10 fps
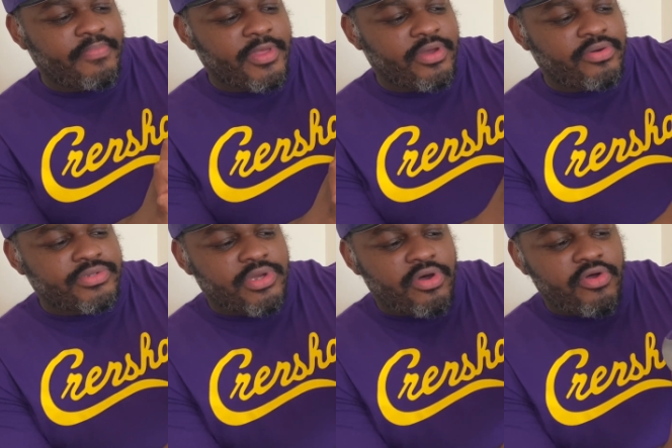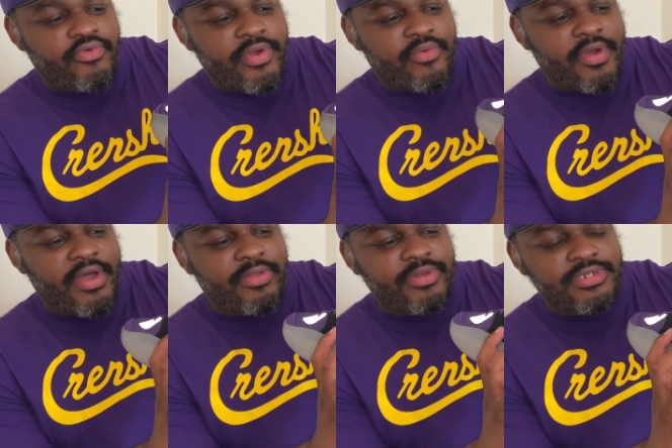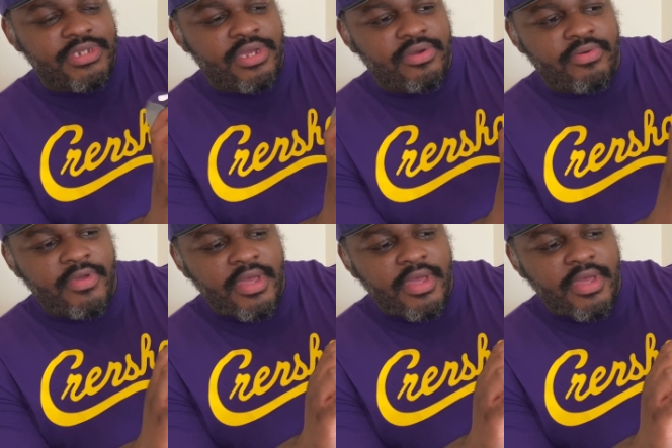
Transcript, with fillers: It goes all the way around on the sneaker.